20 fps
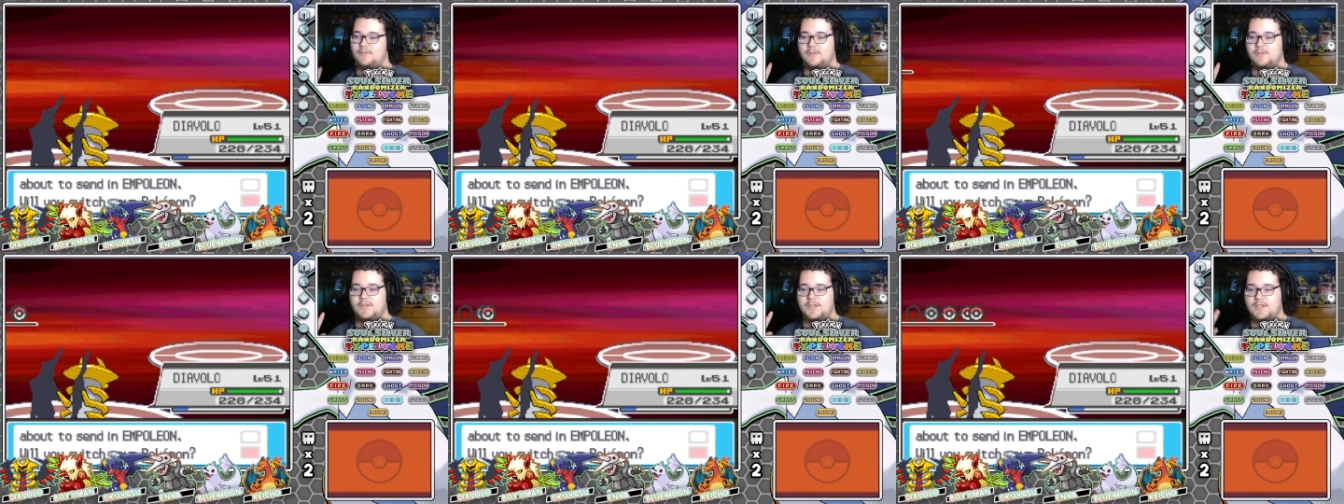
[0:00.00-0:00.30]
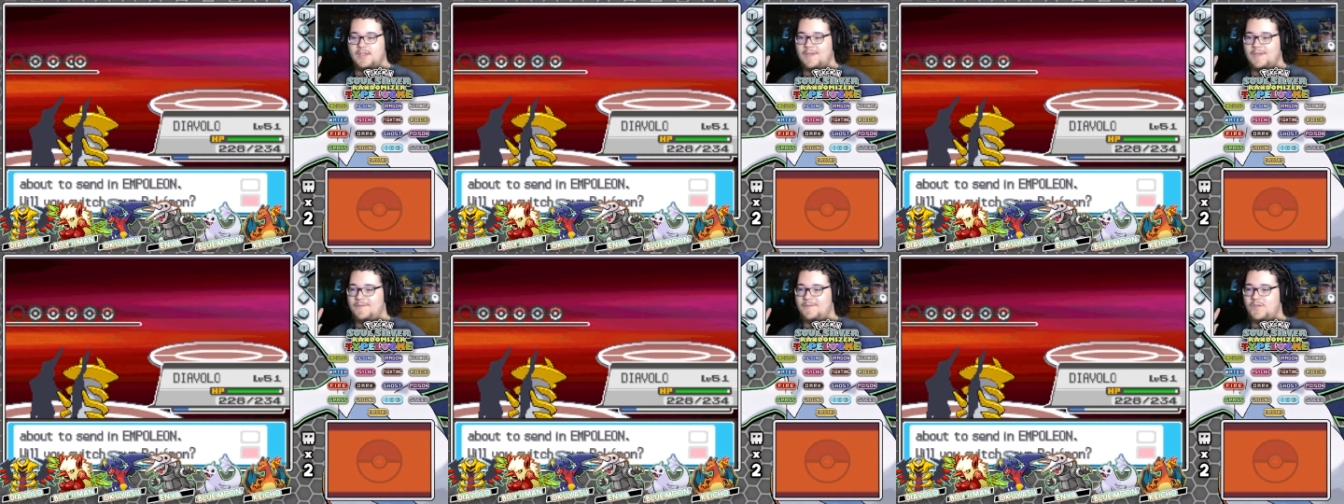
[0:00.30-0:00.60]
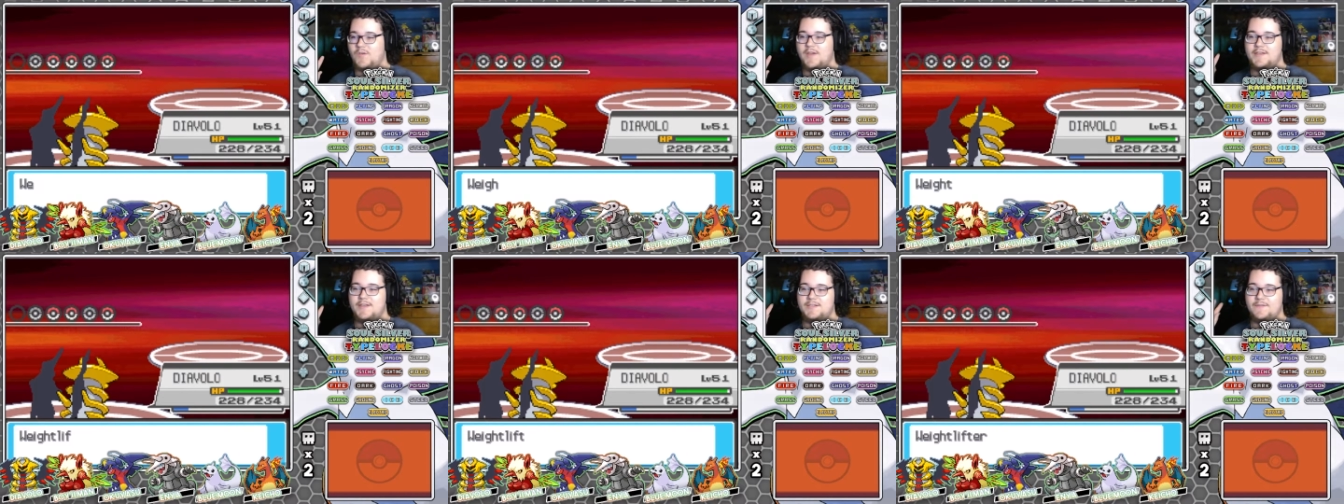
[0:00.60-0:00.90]
If you
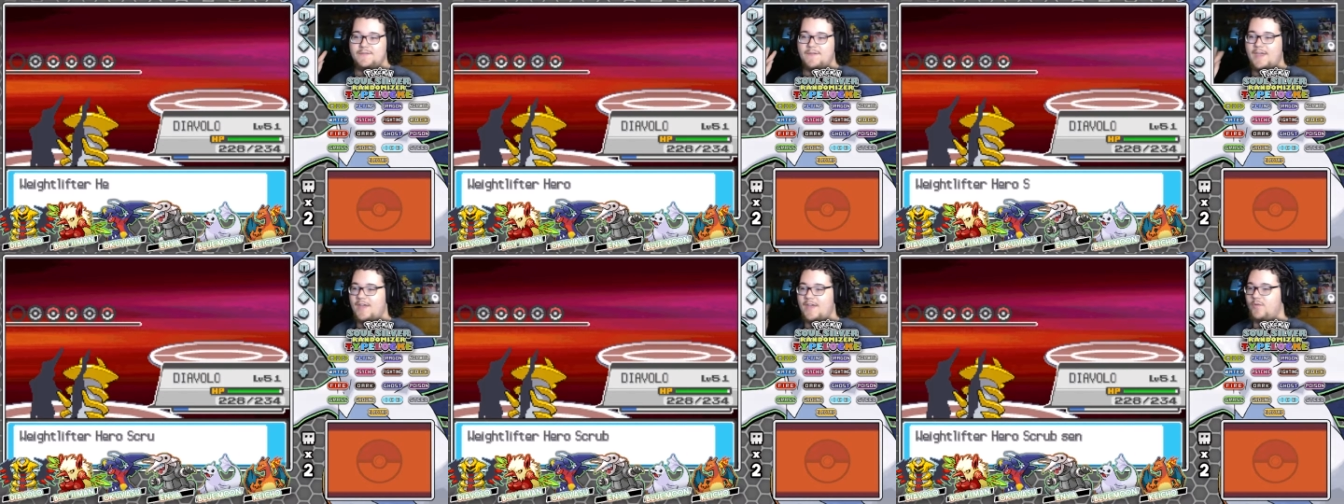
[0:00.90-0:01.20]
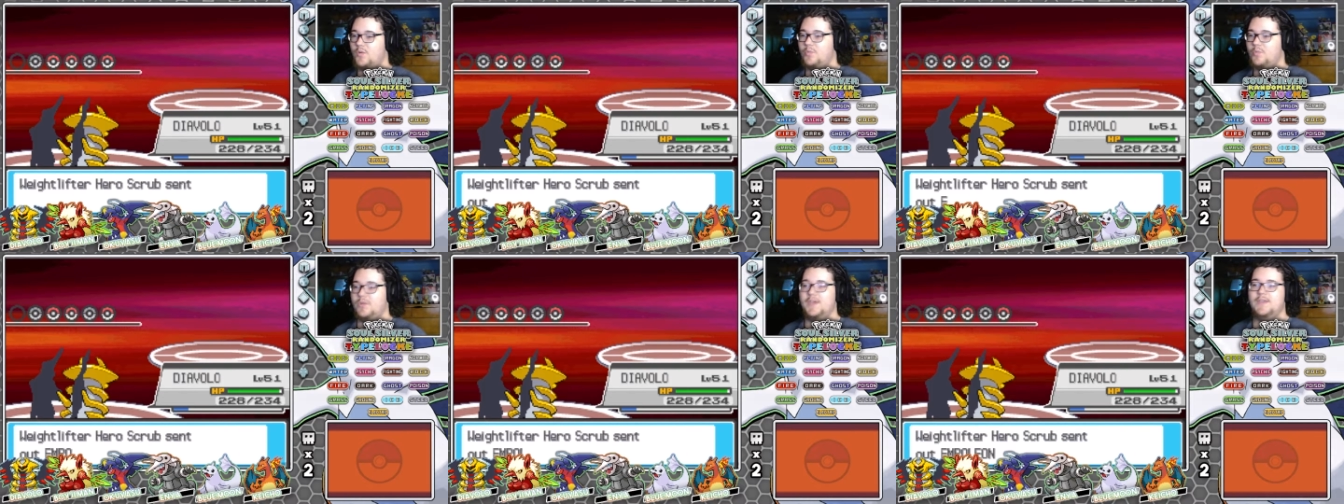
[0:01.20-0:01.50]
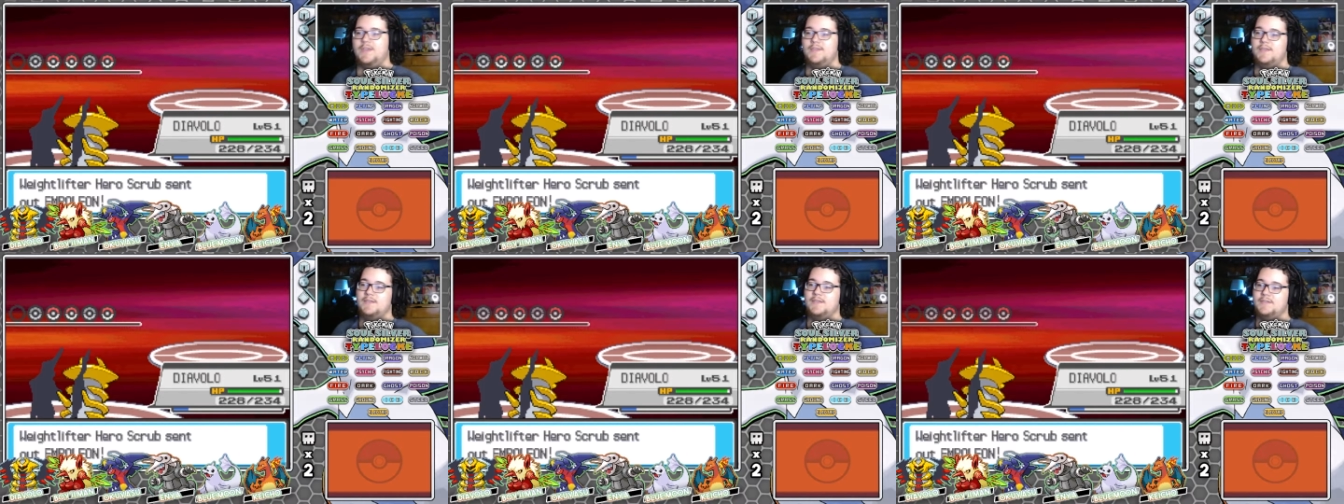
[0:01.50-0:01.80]
guys have ever played
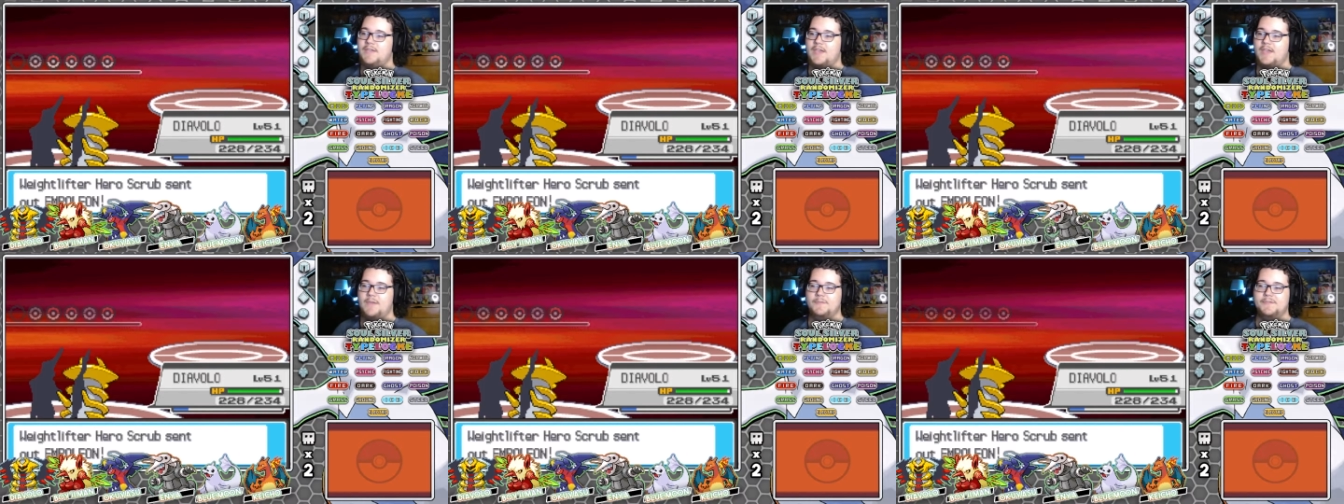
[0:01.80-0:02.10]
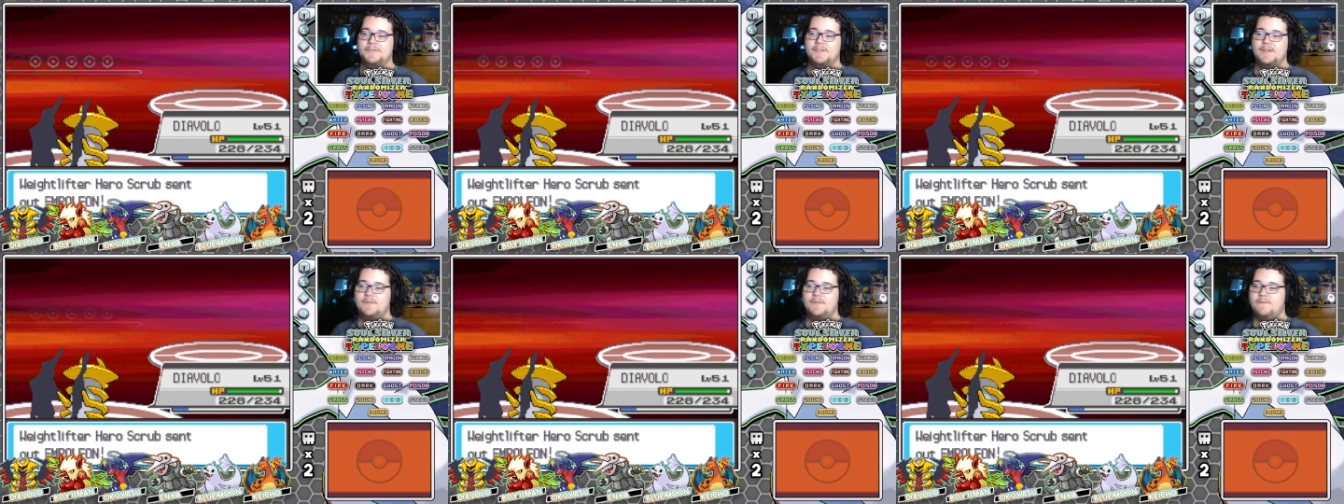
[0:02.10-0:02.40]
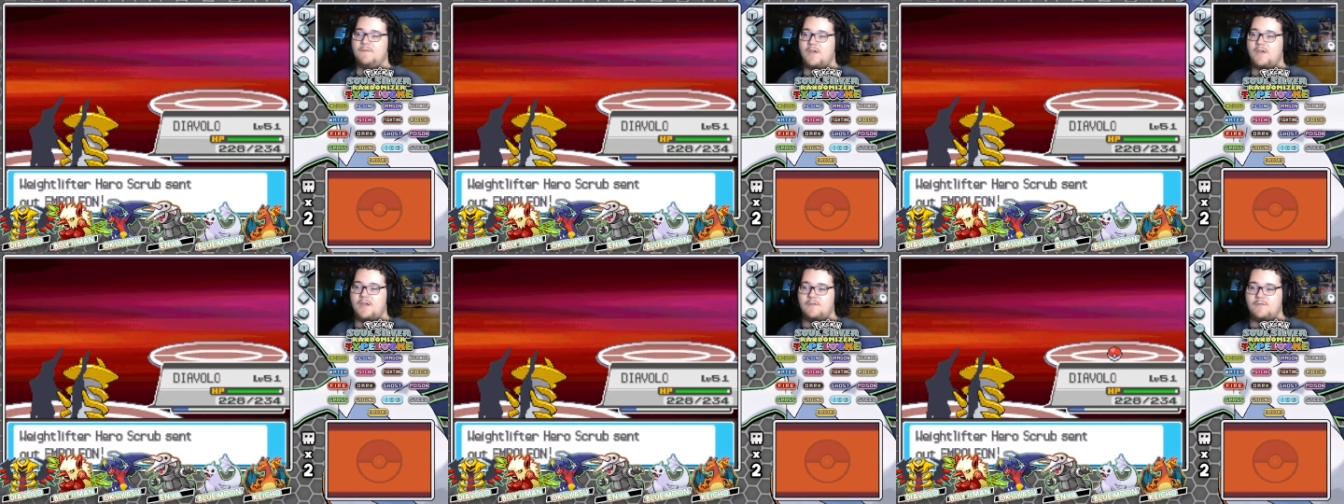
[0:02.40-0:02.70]
these games and have
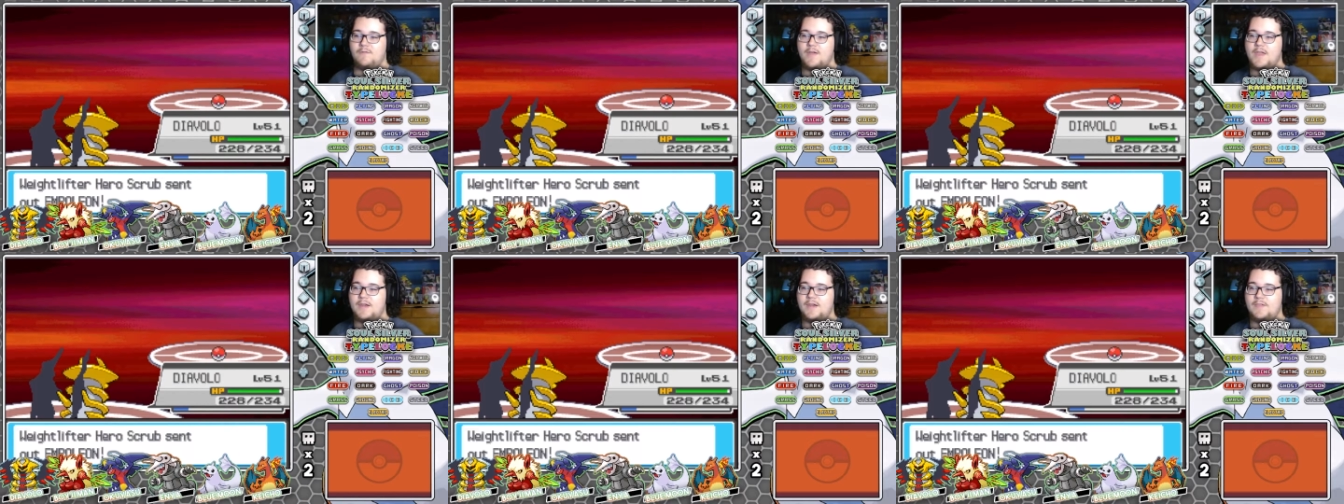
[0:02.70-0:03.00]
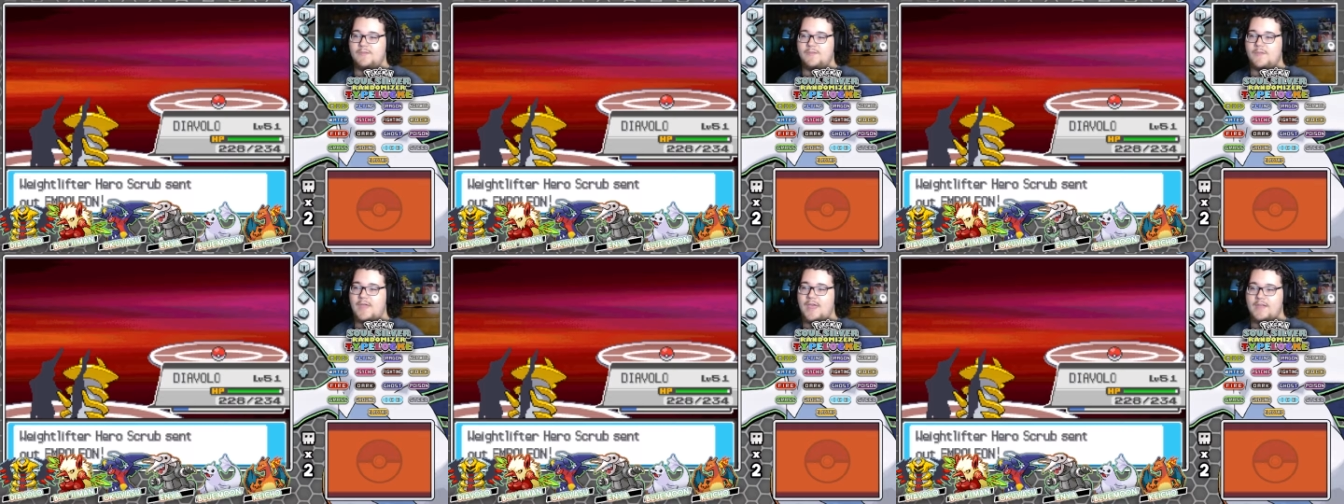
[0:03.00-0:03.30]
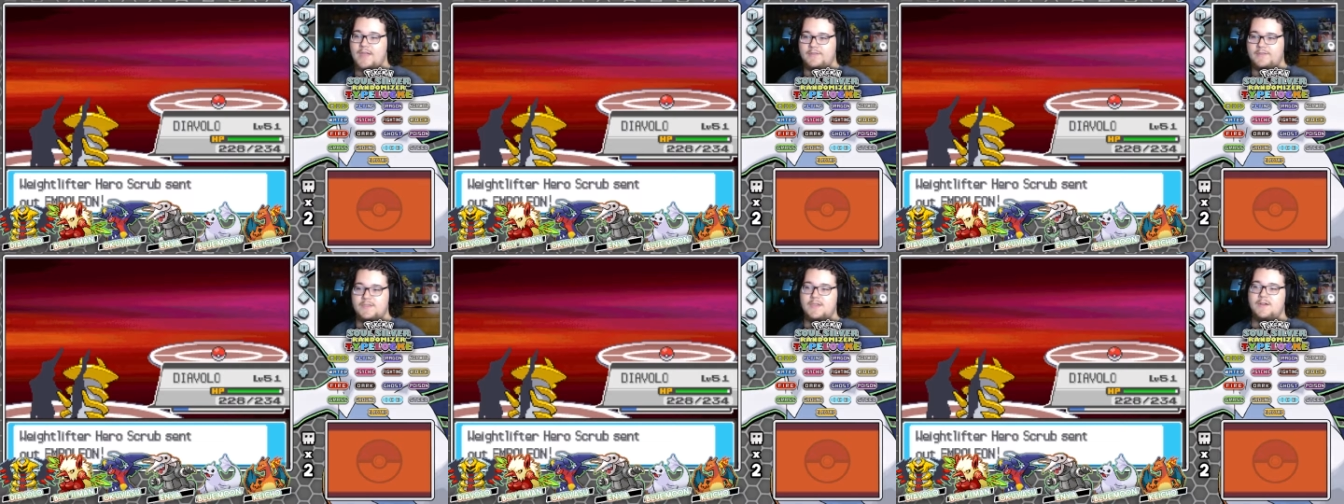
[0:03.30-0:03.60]
fought Red at
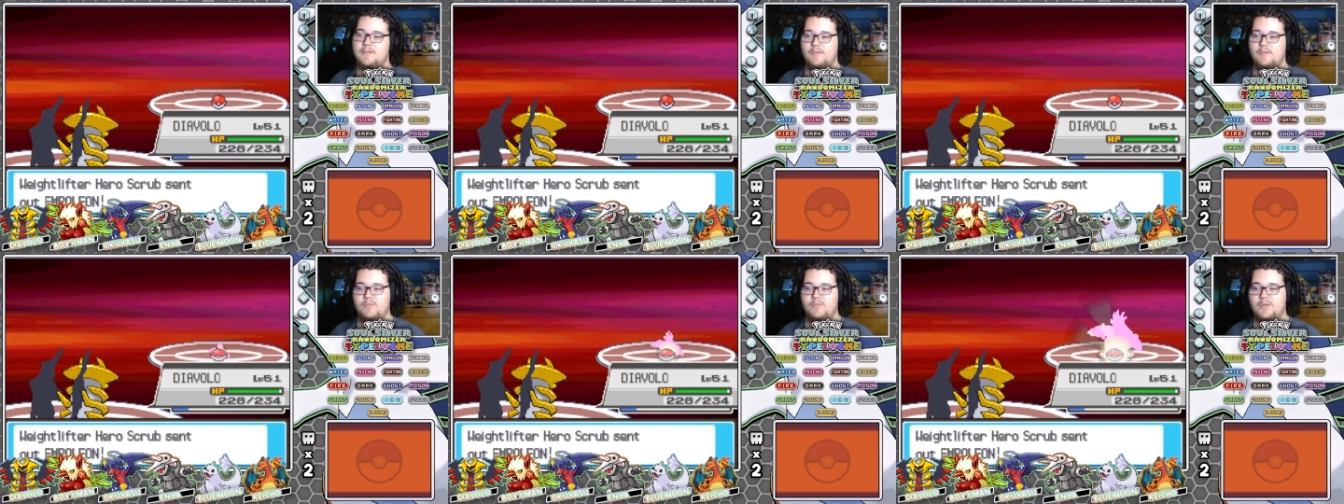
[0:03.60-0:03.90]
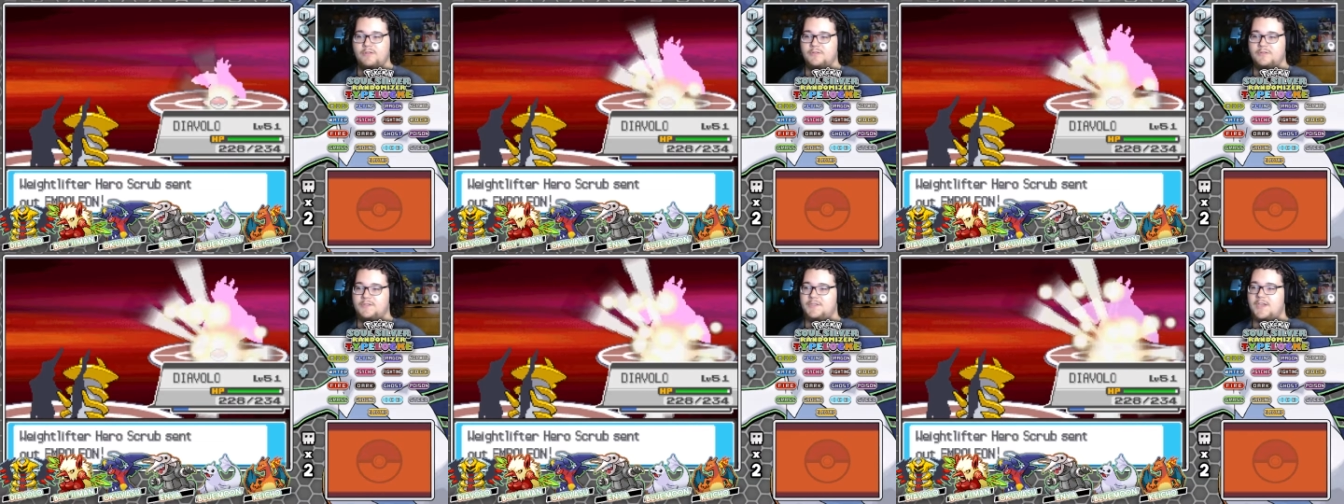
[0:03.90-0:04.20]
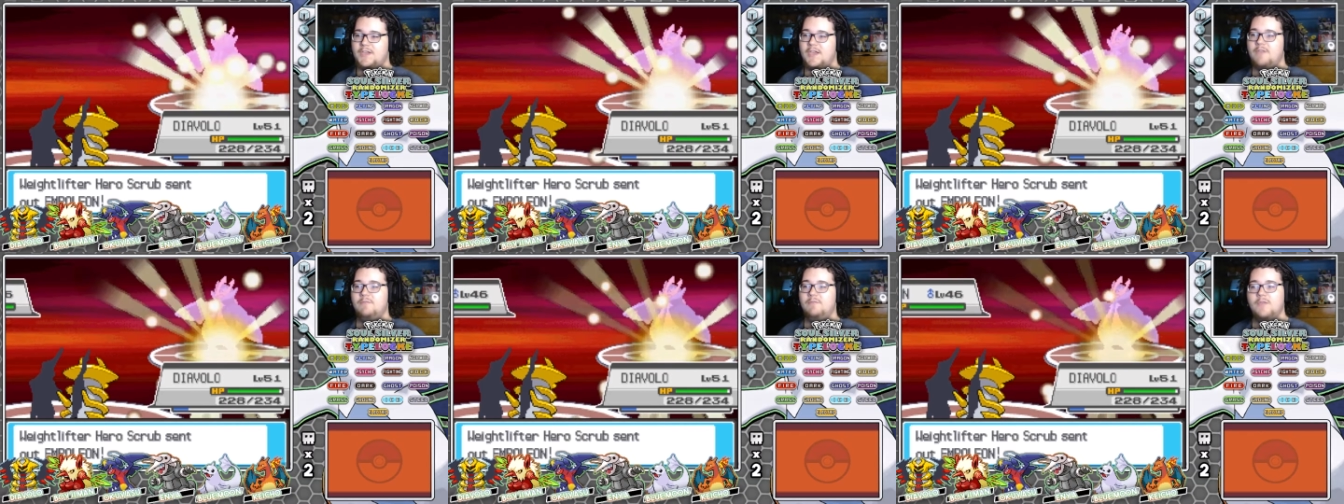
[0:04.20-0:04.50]
the end of the post game,